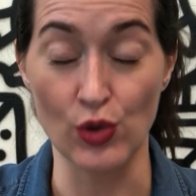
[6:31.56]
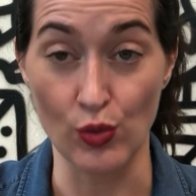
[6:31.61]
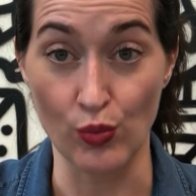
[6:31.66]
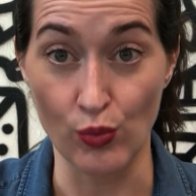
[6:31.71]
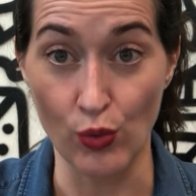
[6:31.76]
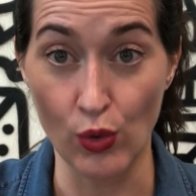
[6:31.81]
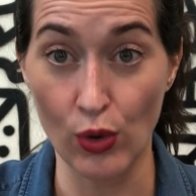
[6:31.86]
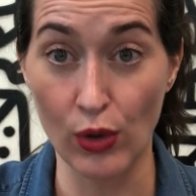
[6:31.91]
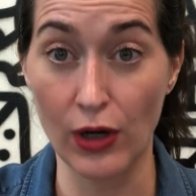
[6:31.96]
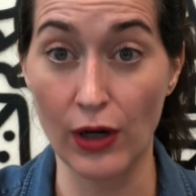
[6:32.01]

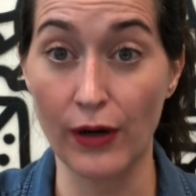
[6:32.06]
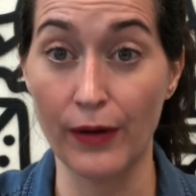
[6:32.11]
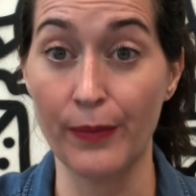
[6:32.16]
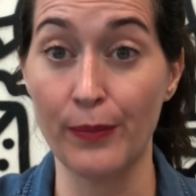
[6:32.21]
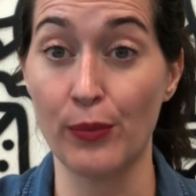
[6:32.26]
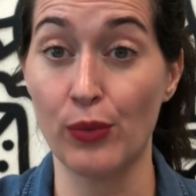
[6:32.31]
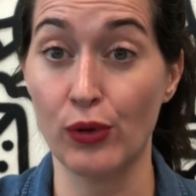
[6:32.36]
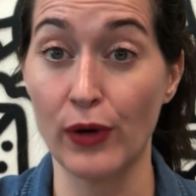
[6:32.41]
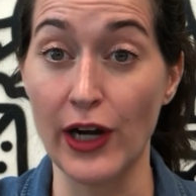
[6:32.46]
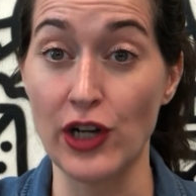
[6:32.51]
more
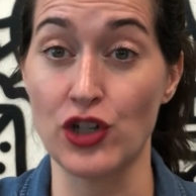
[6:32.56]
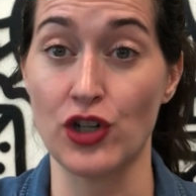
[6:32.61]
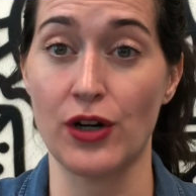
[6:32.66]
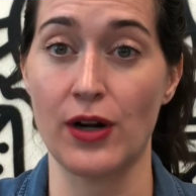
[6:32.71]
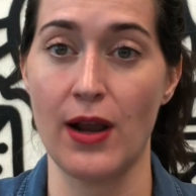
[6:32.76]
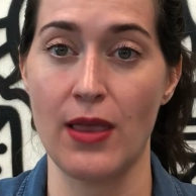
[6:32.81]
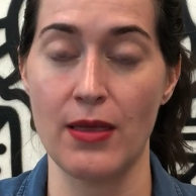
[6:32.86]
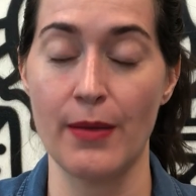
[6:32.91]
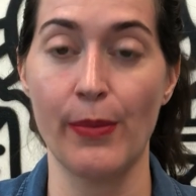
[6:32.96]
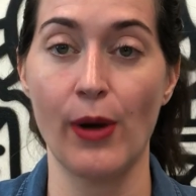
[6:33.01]

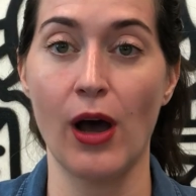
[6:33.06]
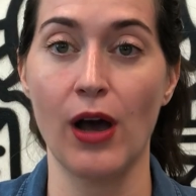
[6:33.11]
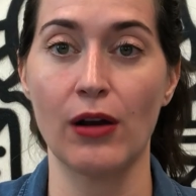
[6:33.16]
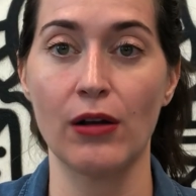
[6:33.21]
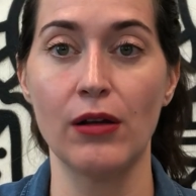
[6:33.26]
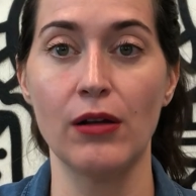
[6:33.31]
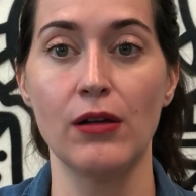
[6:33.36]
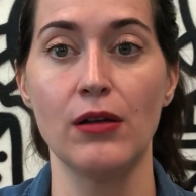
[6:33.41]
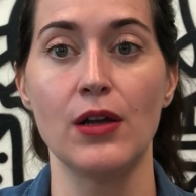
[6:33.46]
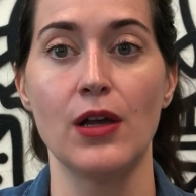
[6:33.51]
pressure in the
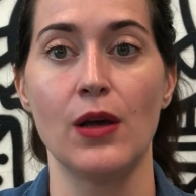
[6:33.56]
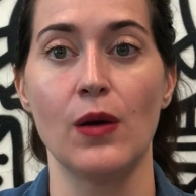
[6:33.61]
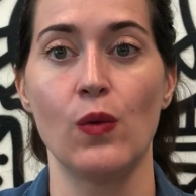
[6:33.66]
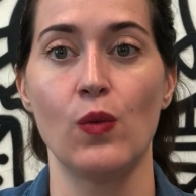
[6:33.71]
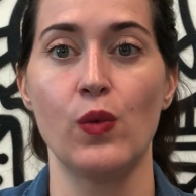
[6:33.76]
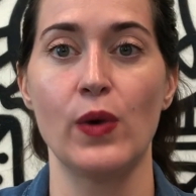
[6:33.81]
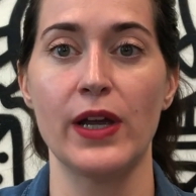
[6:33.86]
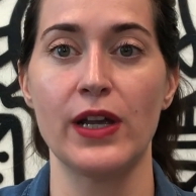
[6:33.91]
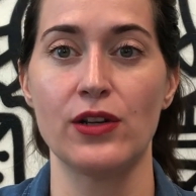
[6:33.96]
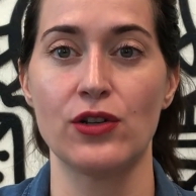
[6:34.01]
bottle,
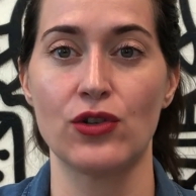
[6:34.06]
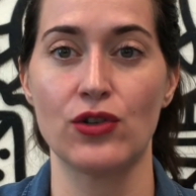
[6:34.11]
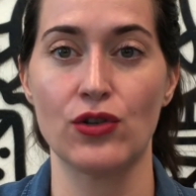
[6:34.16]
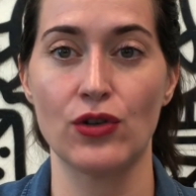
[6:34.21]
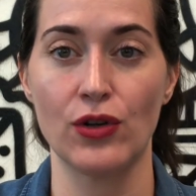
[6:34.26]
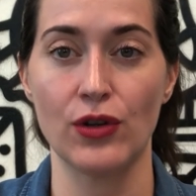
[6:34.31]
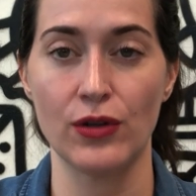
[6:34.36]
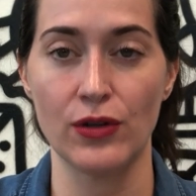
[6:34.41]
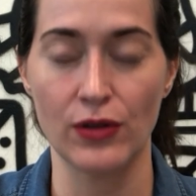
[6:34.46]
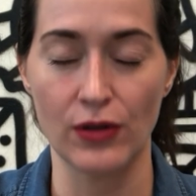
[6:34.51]

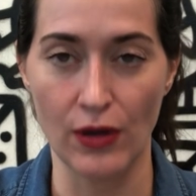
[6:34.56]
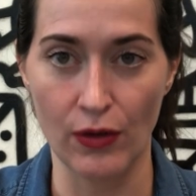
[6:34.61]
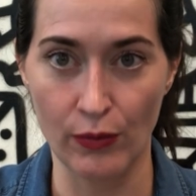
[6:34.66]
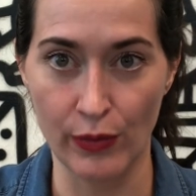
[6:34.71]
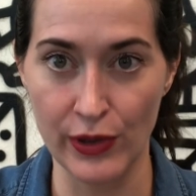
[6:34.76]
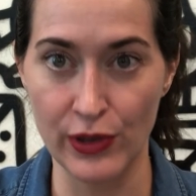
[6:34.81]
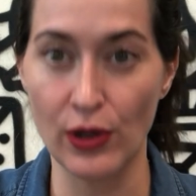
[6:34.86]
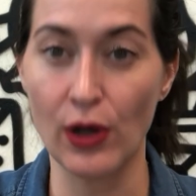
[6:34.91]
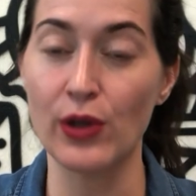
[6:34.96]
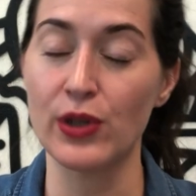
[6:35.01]
which
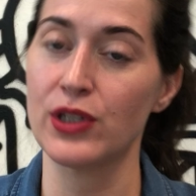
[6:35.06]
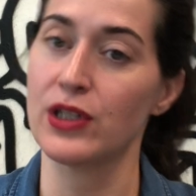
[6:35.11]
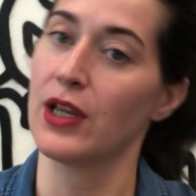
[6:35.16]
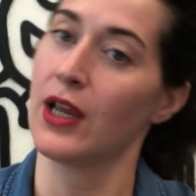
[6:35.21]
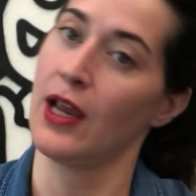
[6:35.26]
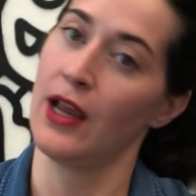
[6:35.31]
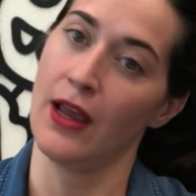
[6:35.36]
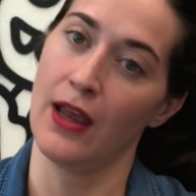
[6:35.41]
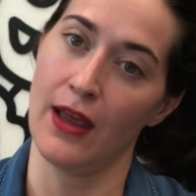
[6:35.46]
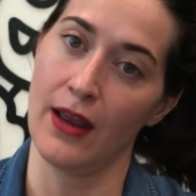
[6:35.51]
results
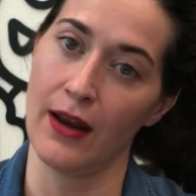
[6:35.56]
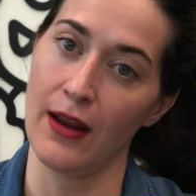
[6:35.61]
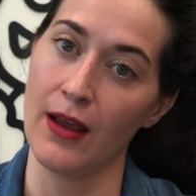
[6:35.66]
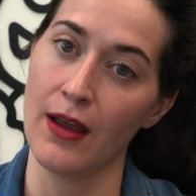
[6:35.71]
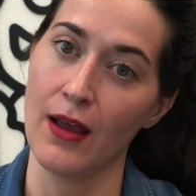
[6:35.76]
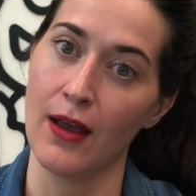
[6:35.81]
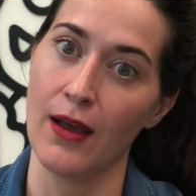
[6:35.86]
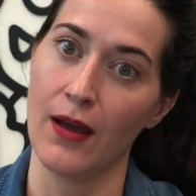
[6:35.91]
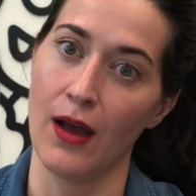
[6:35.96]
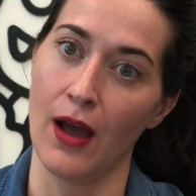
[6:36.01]
in
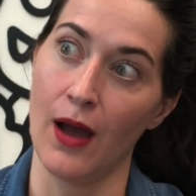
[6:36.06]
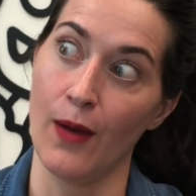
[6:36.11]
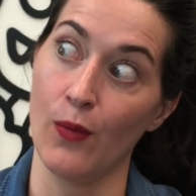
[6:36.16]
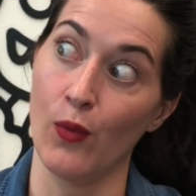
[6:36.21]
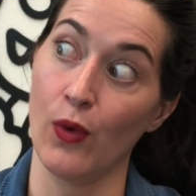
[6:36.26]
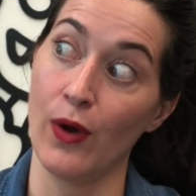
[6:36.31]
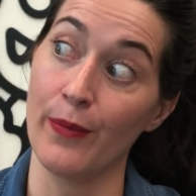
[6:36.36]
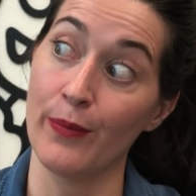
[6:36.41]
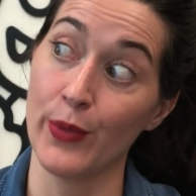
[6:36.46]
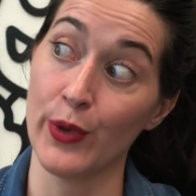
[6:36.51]

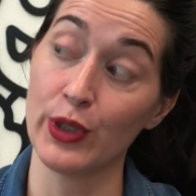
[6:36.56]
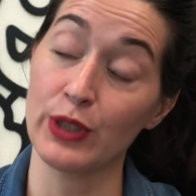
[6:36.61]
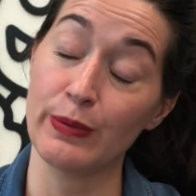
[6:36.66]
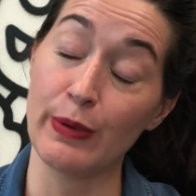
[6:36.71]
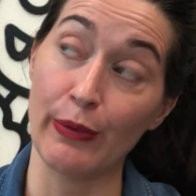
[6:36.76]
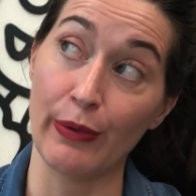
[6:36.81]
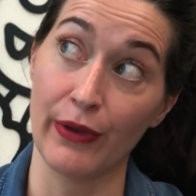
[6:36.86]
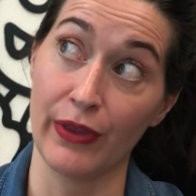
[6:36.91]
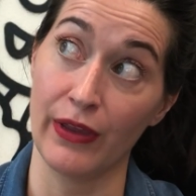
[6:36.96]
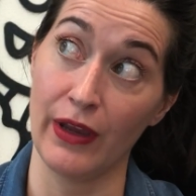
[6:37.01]
what most
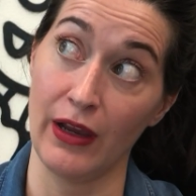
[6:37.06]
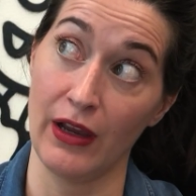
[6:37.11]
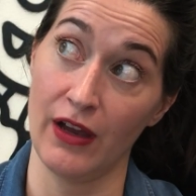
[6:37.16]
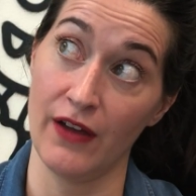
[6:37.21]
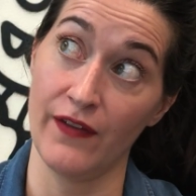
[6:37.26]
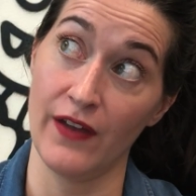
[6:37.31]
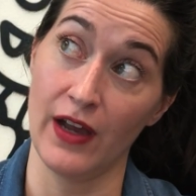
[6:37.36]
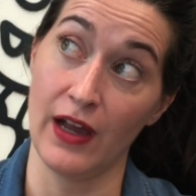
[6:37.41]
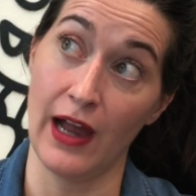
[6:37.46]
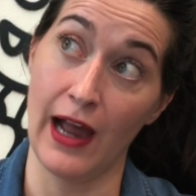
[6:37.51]
people think
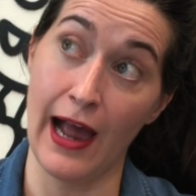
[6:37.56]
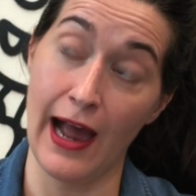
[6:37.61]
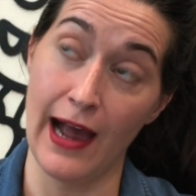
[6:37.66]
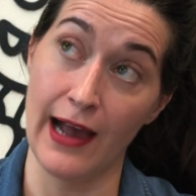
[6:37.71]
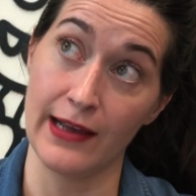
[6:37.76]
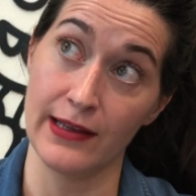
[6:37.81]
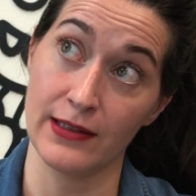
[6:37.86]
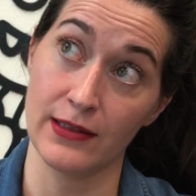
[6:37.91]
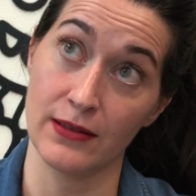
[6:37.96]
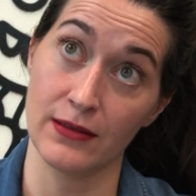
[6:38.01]
of
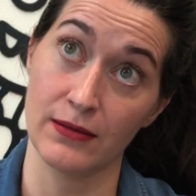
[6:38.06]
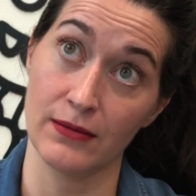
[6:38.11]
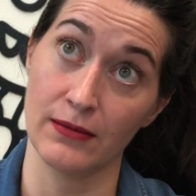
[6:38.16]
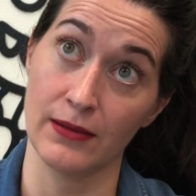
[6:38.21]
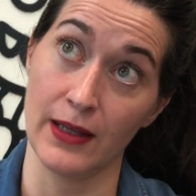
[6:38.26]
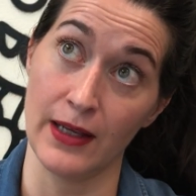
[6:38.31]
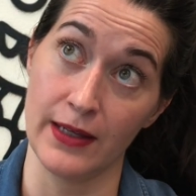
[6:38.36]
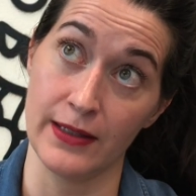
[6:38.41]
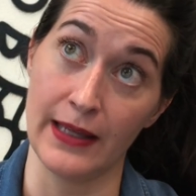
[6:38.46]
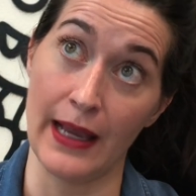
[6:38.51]
as
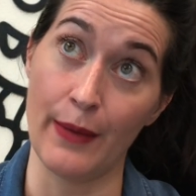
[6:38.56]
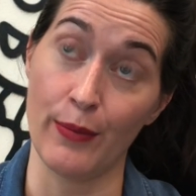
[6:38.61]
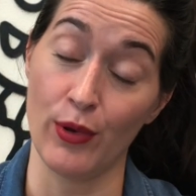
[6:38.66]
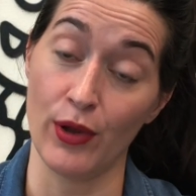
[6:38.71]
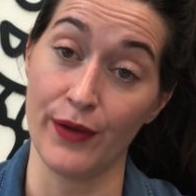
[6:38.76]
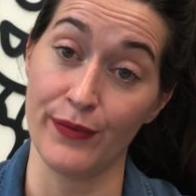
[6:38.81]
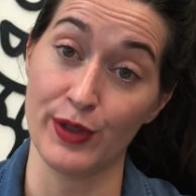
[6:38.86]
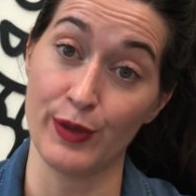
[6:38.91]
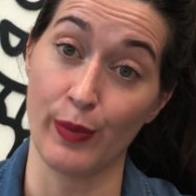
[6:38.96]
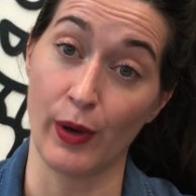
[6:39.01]
the
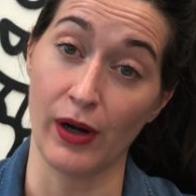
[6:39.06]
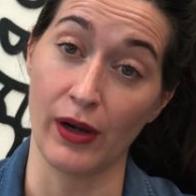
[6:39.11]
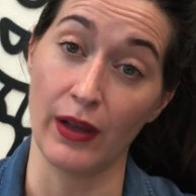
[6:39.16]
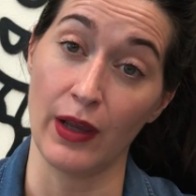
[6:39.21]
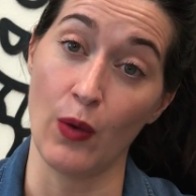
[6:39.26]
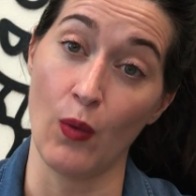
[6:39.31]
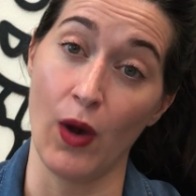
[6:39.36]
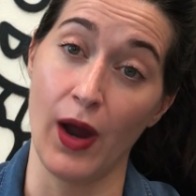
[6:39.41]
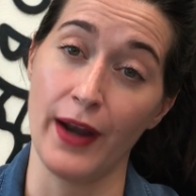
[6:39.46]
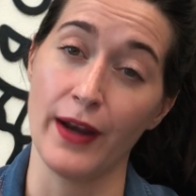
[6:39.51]
example of
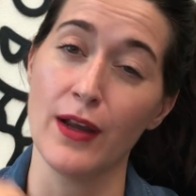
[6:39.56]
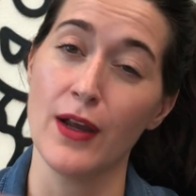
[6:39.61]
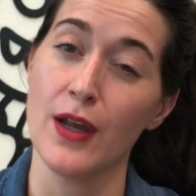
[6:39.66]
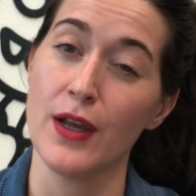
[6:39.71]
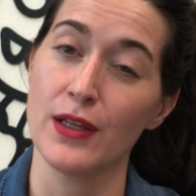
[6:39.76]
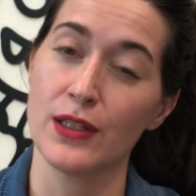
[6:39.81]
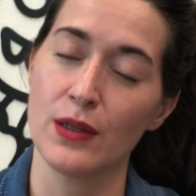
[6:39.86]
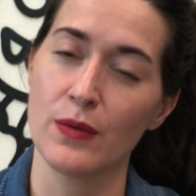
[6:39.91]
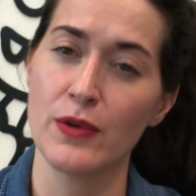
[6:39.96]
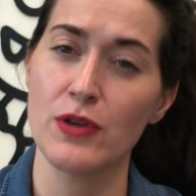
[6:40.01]
sparkling wine.
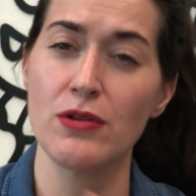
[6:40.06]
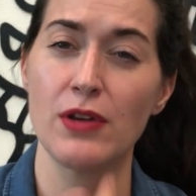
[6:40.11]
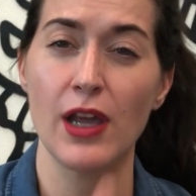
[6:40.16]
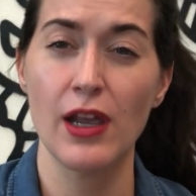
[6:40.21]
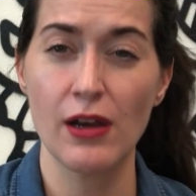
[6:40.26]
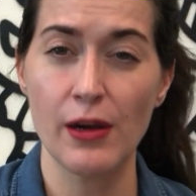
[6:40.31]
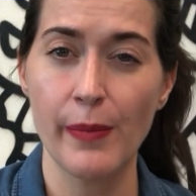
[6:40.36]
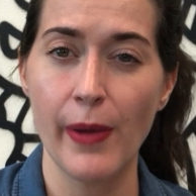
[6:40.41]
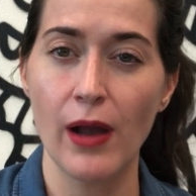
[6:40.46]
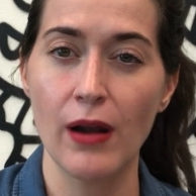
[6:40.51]
So when you
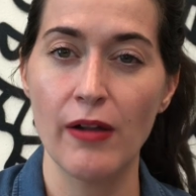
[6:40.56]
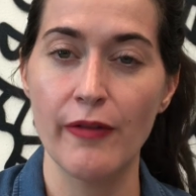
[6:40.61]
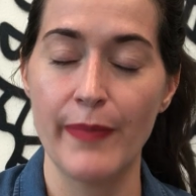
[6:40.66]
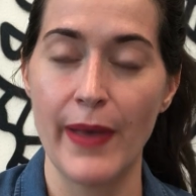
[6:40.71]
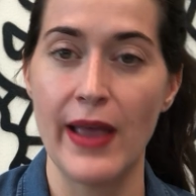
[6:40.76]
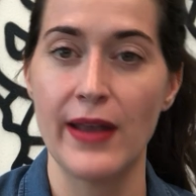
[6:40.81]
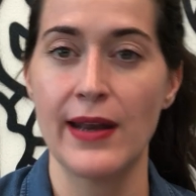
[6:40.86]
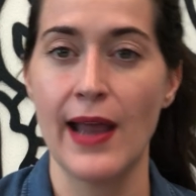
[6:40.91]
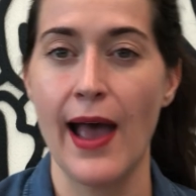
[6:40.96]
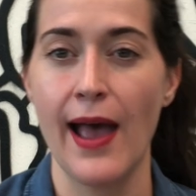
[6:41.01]
get your bottle of
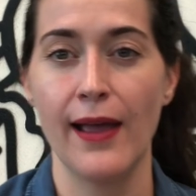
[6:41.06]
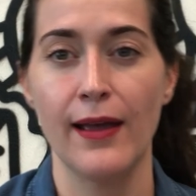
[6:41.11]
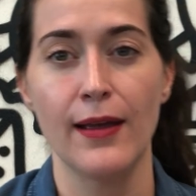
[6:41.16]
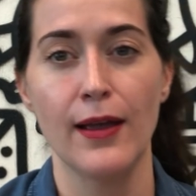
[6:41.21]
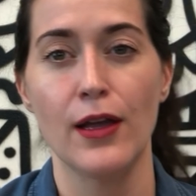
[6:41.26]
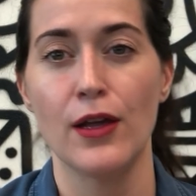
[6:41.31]
Pét Nat,